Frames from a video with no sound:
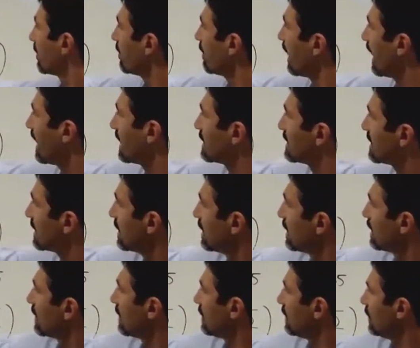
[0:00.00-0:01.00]
but
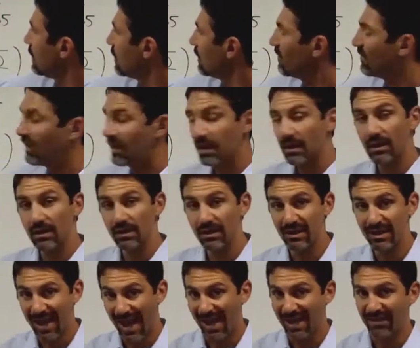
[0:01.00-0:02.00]
you
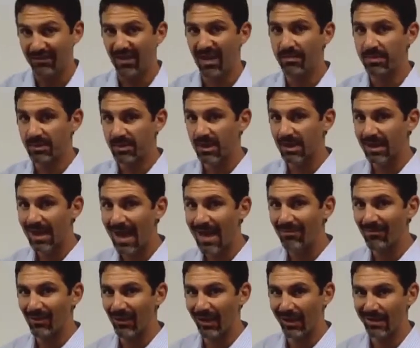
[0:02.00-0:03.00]
feel 95%
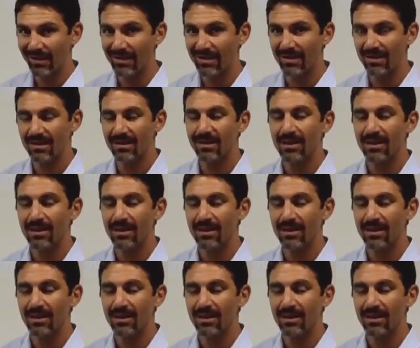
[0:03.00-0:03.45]
confident,